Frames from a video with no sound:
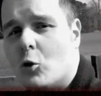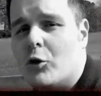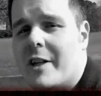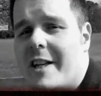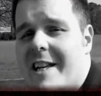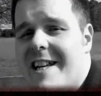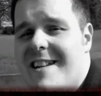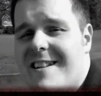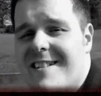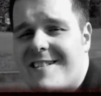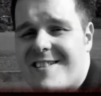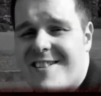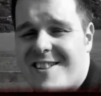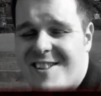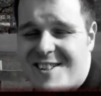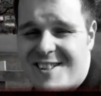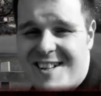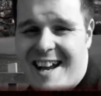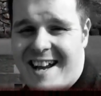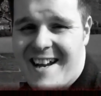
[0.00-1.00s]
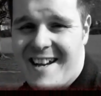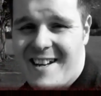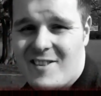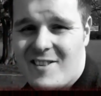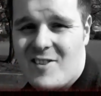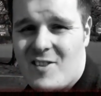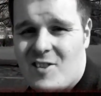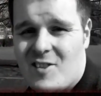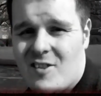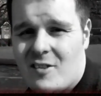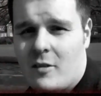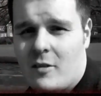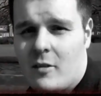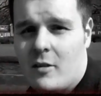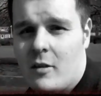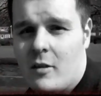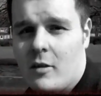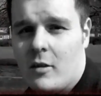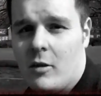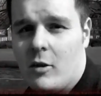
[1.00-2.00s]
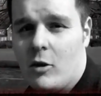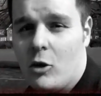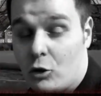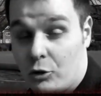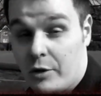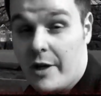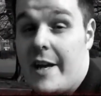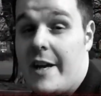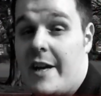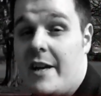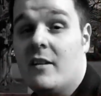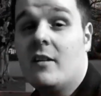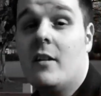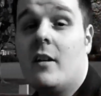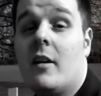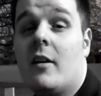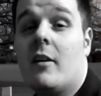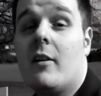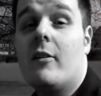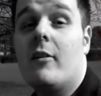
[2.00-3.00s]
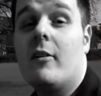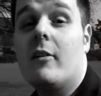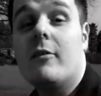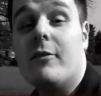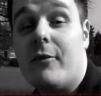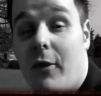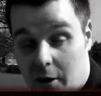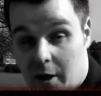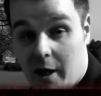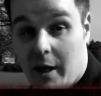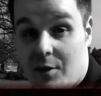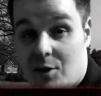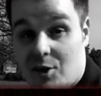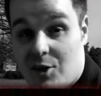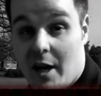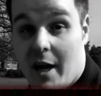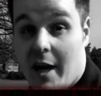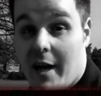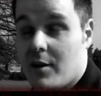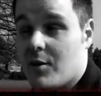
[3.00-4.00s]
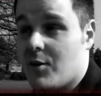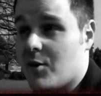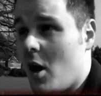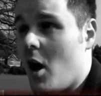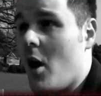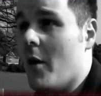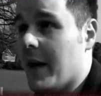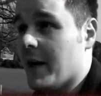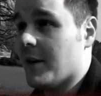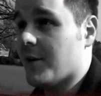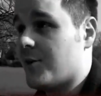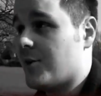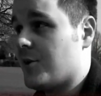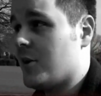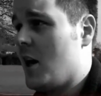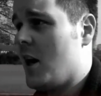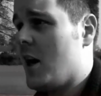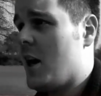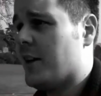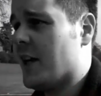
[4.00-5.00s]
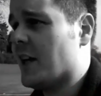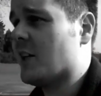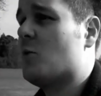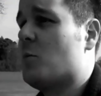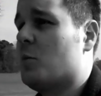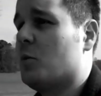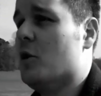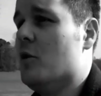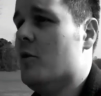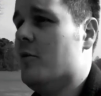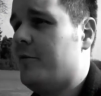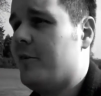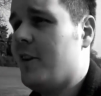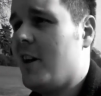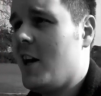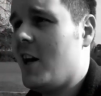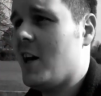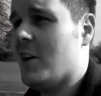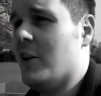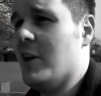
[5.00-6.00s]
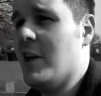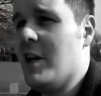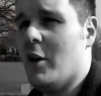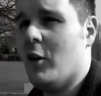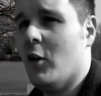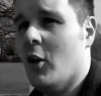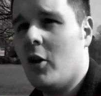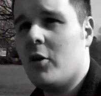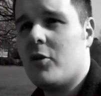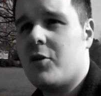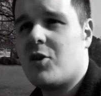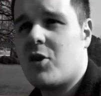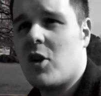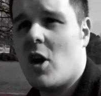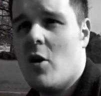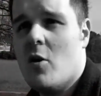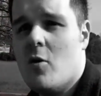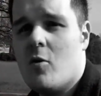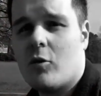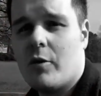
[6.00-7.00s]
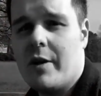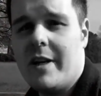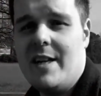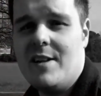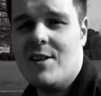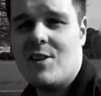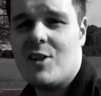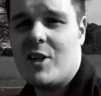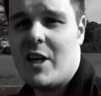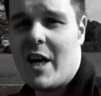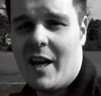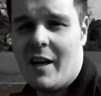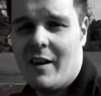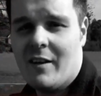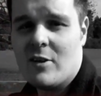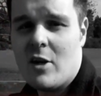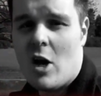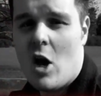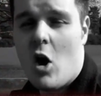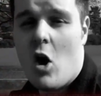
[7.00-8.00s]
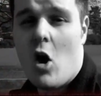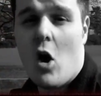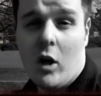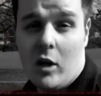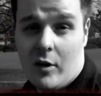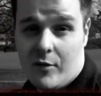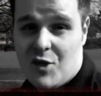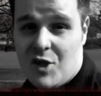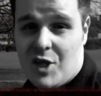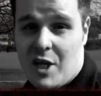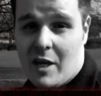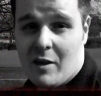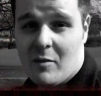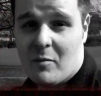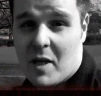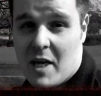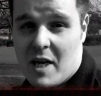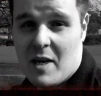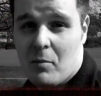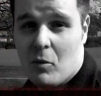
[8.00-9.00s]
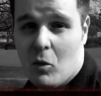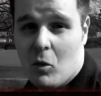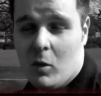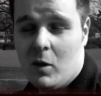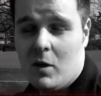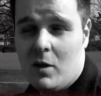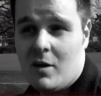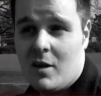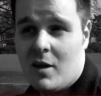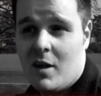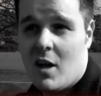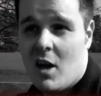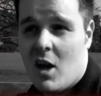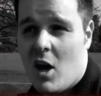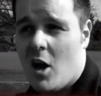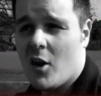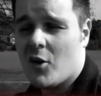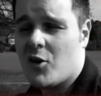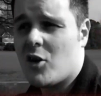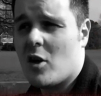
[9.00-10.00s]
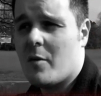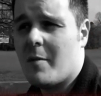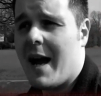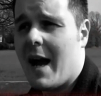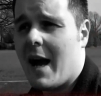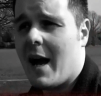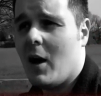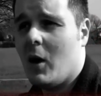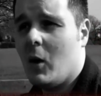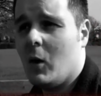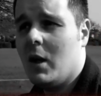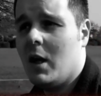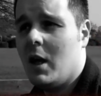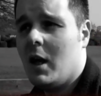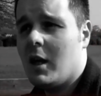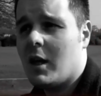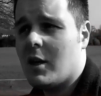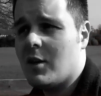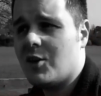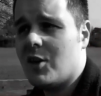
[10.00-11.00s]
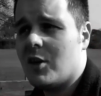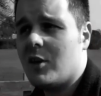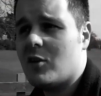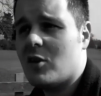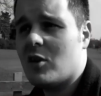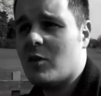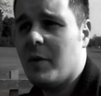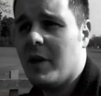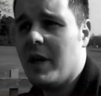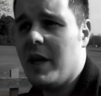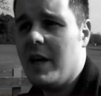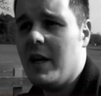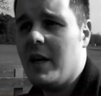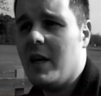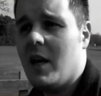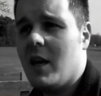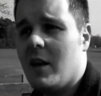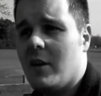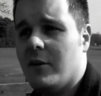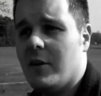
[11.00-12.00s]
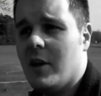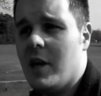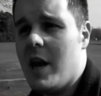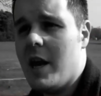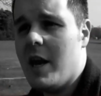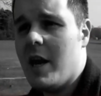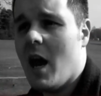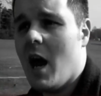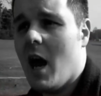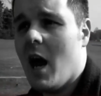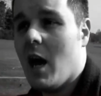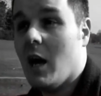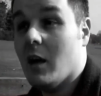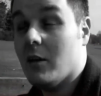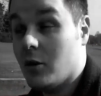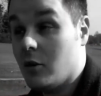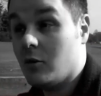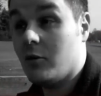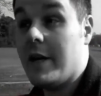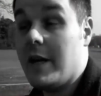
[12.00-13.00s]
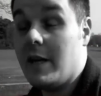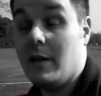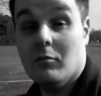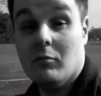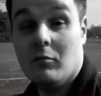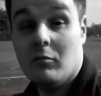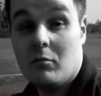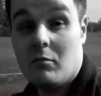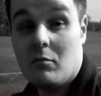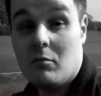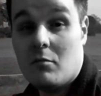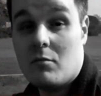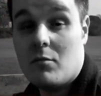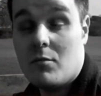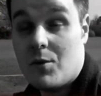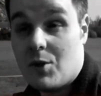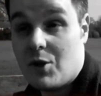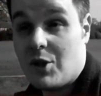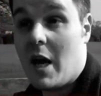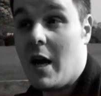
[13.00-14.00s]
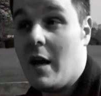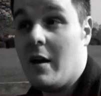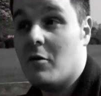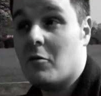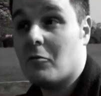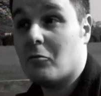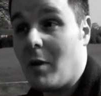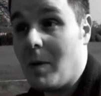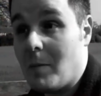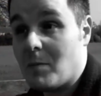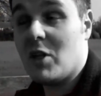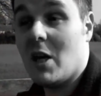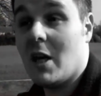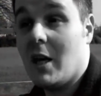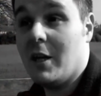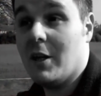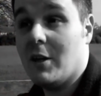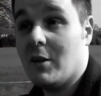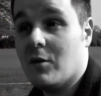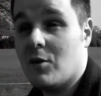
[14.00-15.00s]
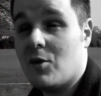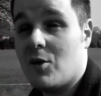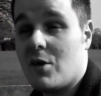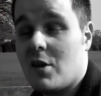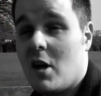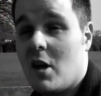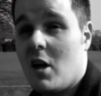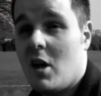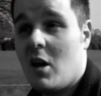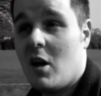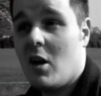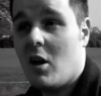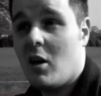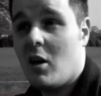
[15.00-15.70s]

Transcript: Green snakes. Green fucking snakes. Oh, yes, that's proof. The not so green skinned, olive skinned people are somehow considered to be the, uh, the green skinned reptilians,